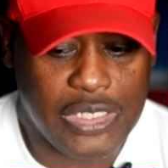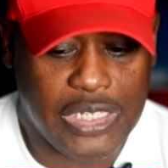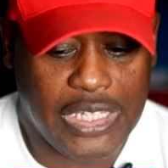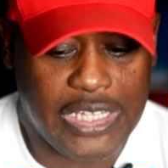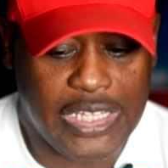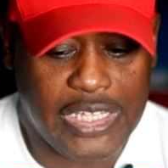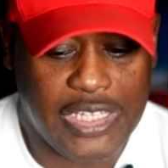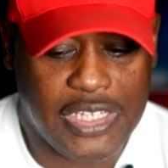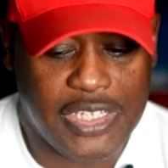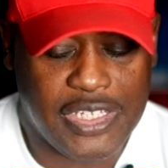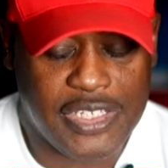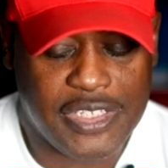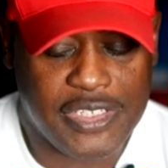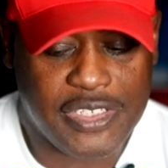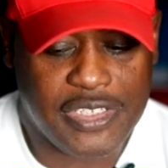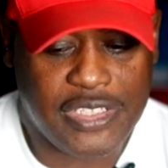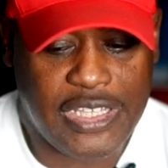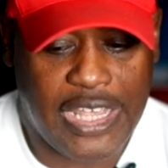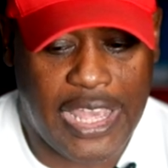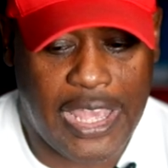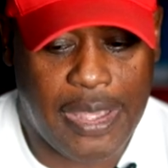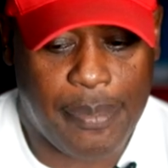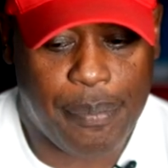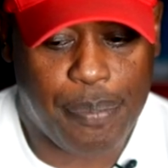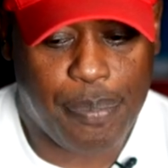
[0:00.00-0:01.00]
is
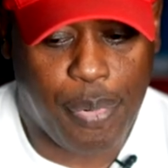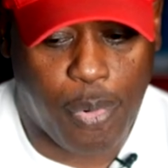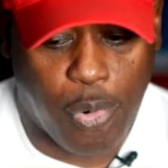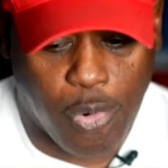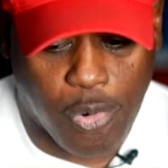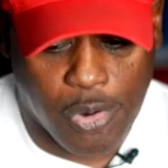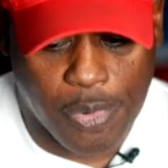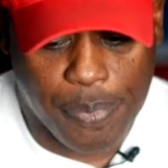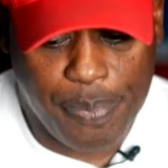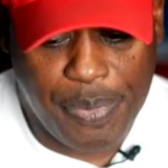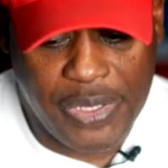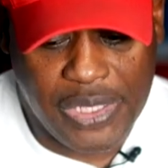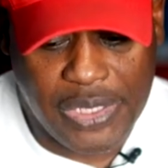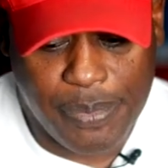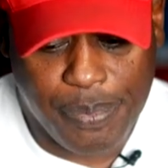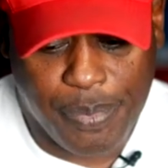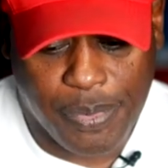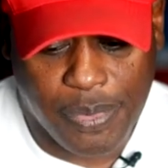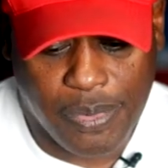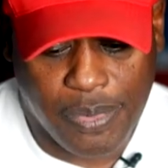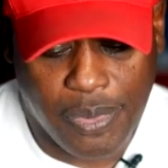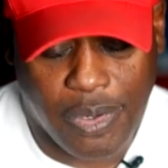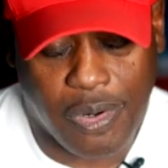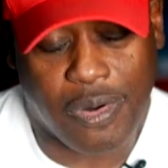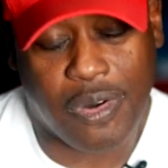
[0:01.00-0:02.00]
that poor people